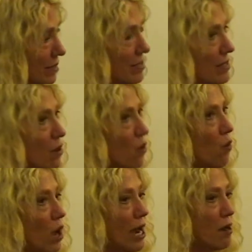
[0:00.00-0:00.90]

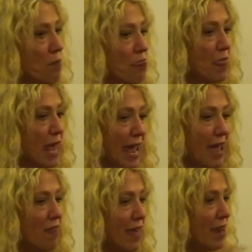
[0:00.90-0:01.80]
So,
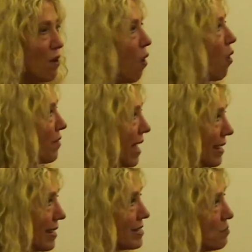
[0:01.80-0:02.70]
and then all that
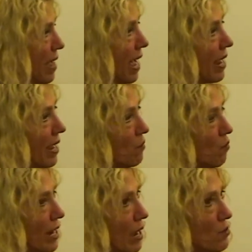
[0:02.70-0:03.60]
gets back. And
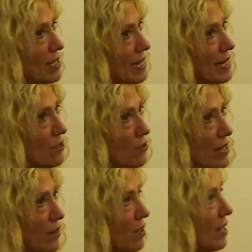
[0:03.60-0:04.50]
when I was in those
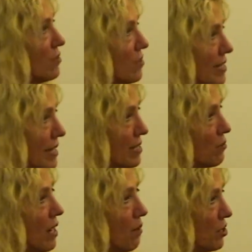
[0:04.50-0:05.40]
other countries, that's
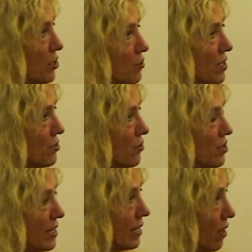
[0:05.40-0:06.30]
when I would do research
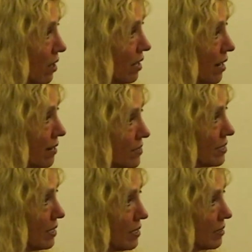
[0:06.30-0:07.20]
at the archives
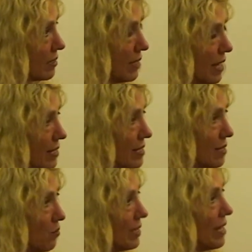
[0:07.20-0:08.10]
and see
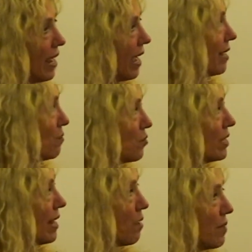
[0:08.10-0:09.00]
what they had and
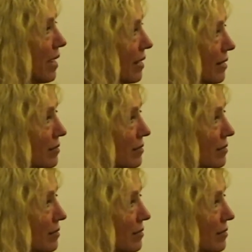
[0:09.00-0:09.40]
bring that back.